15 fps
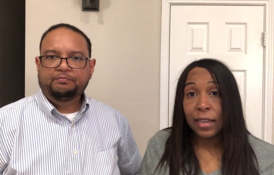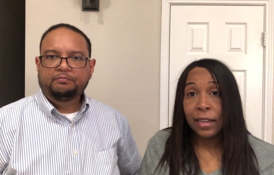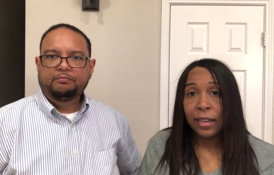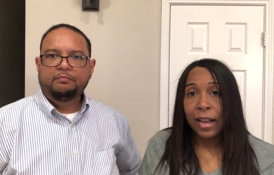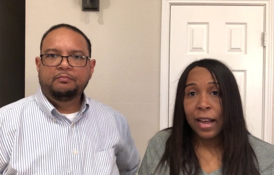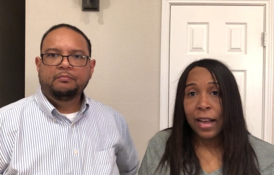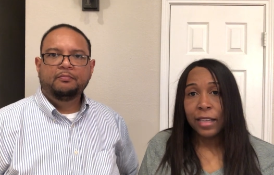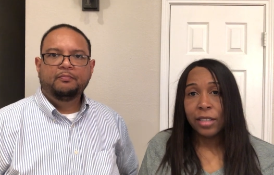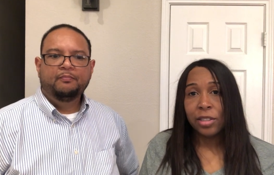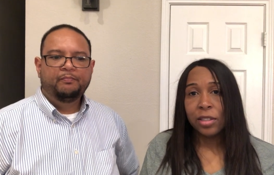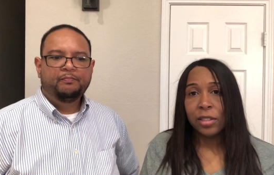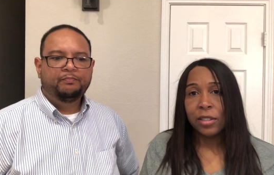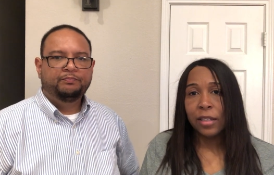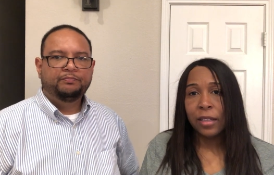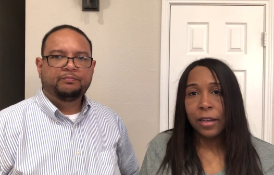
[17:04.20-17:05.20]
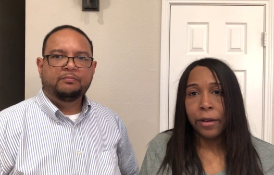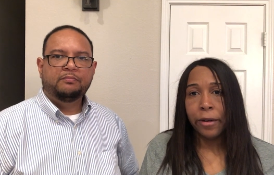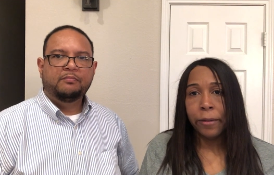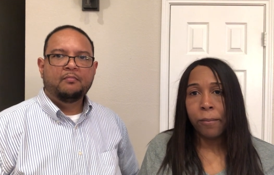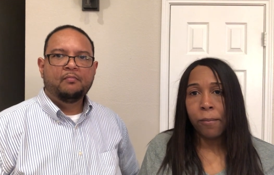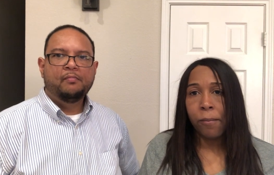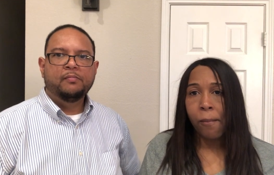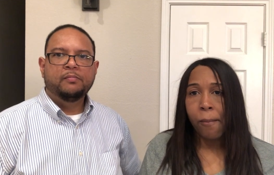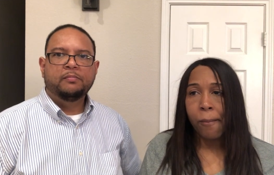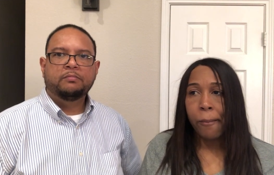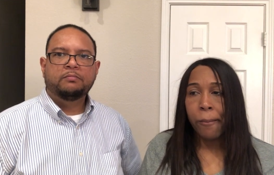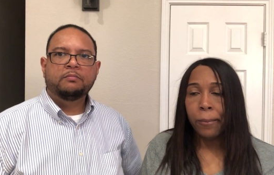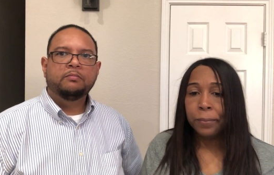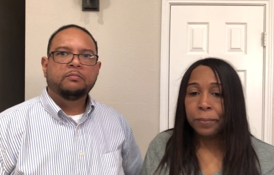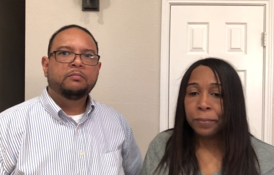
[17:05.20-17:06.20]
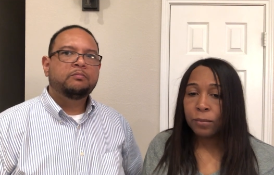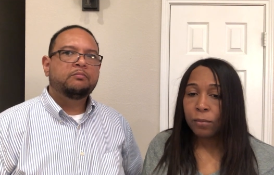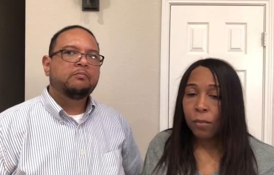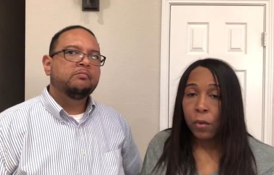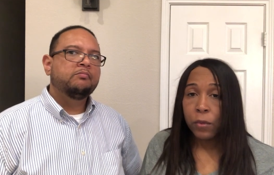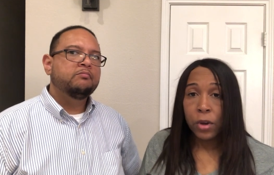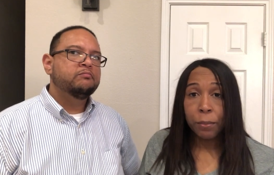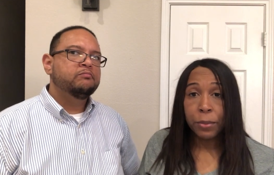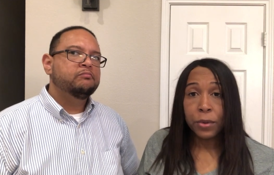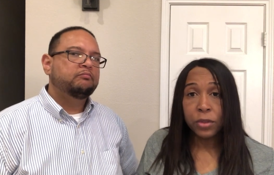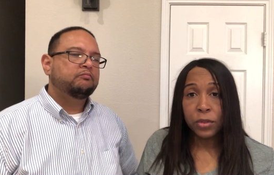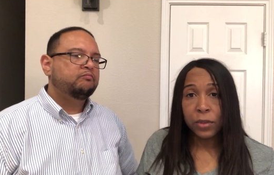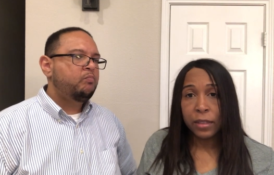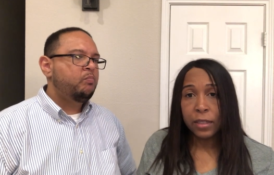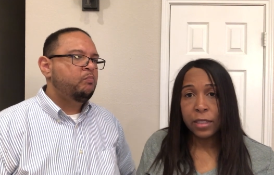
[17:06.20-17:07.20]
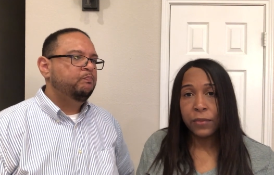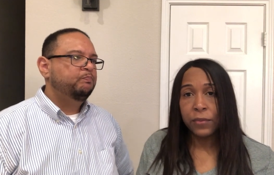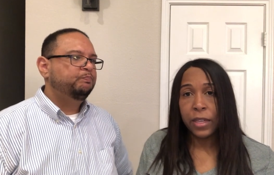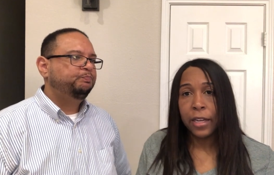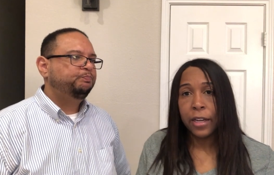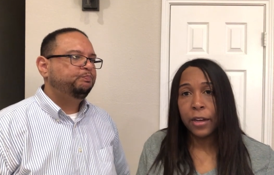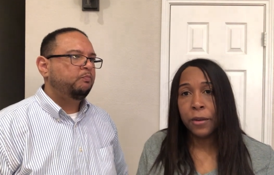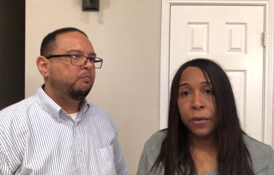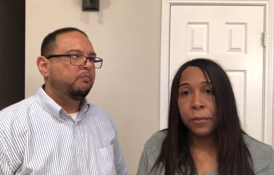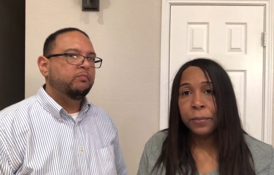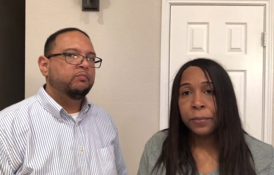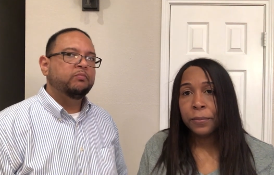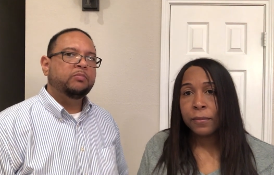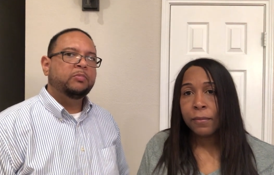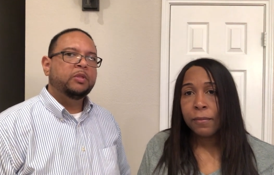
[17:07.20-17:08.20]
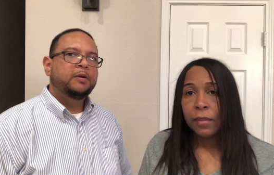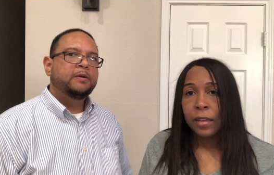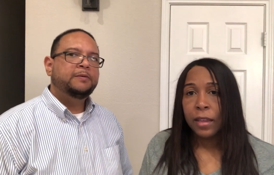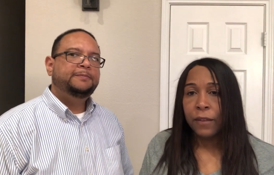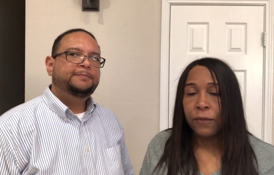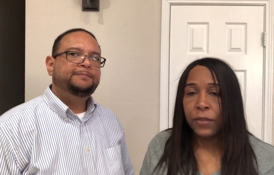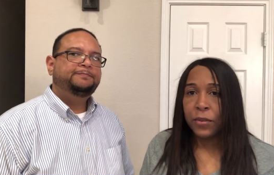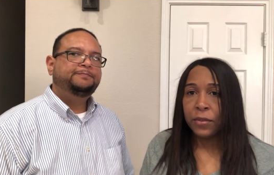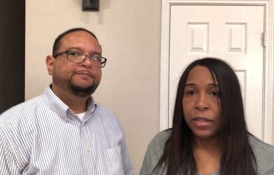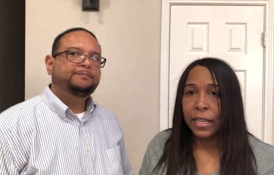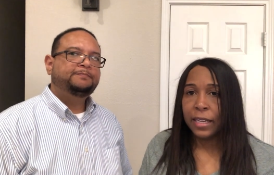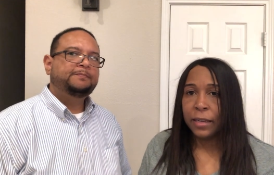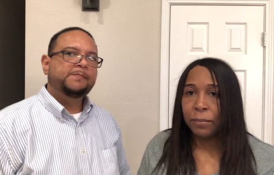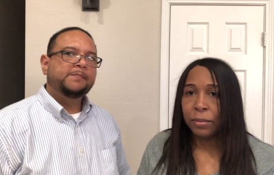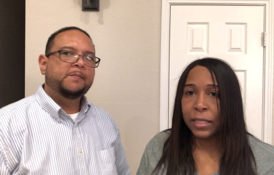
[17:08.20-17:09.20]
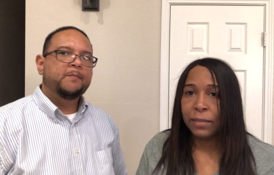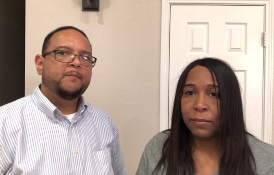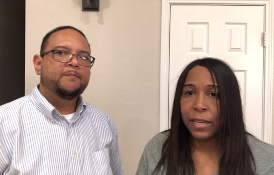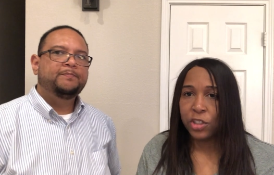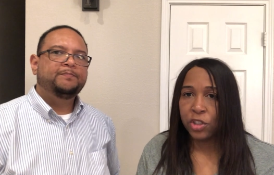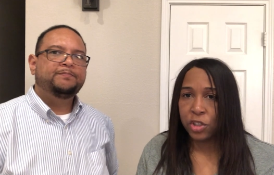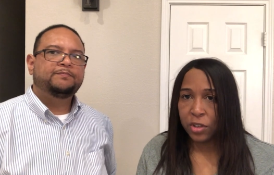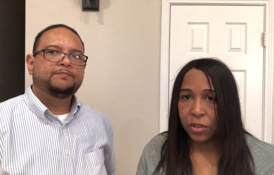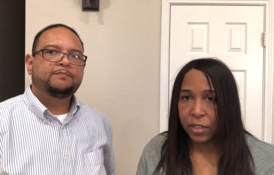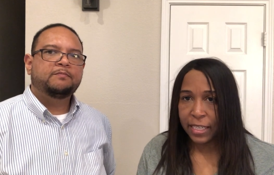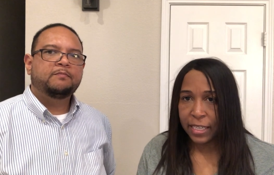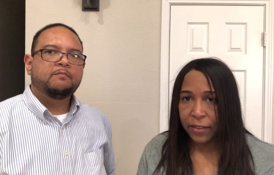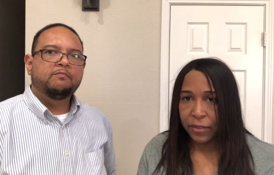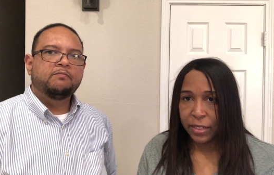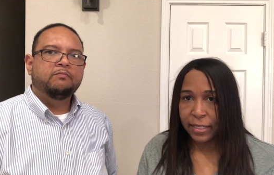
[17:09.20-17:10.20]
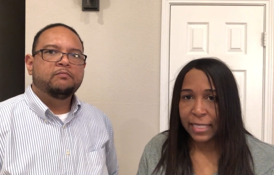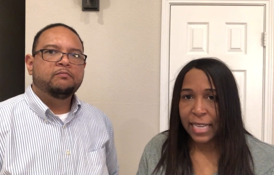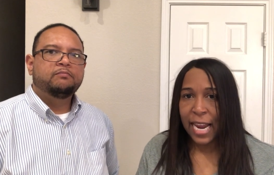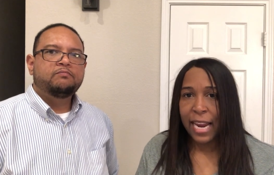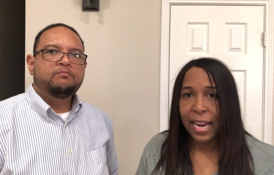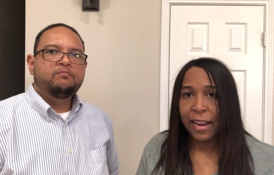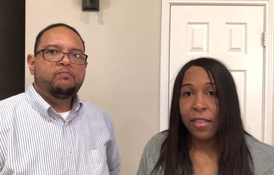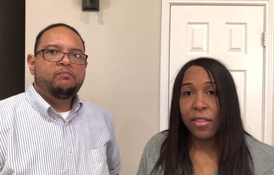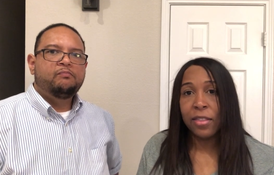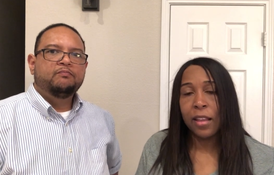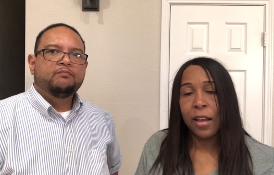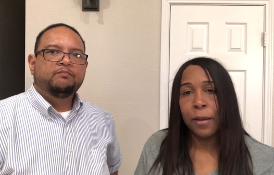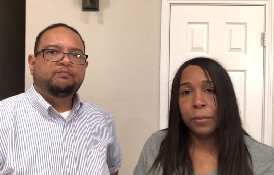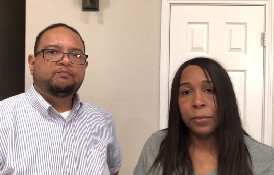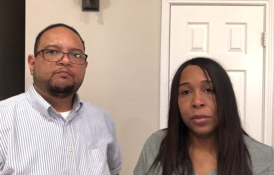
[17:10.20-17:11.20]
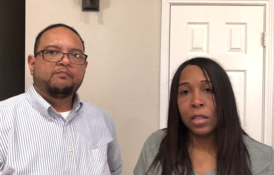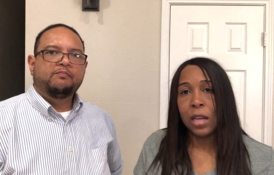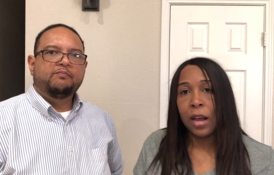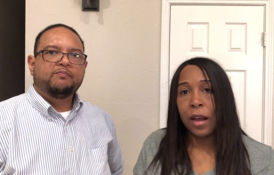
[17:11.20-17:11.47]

Speaker 1: it, guys. We hope you enjoyed this video. If you did, please make sure to give us a thumbs